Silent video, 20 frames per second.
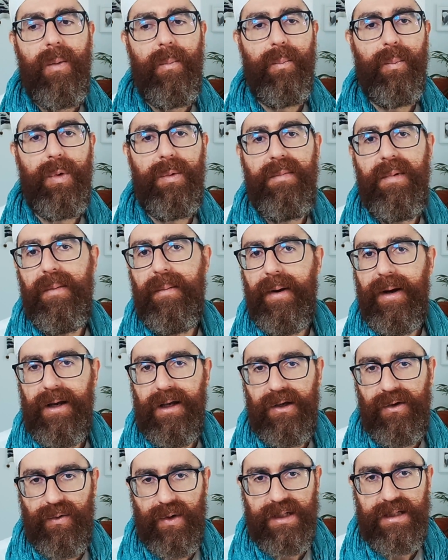would be very
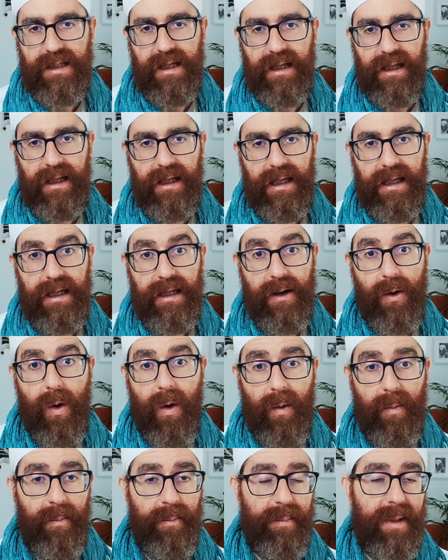interesting in
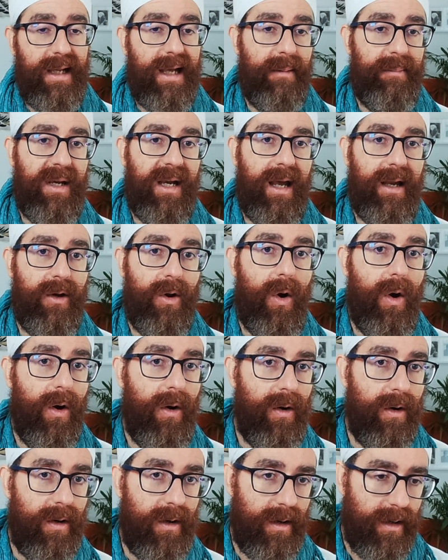Om becoming an
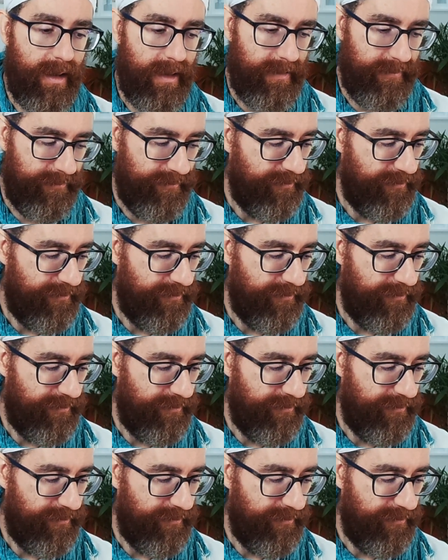Ong.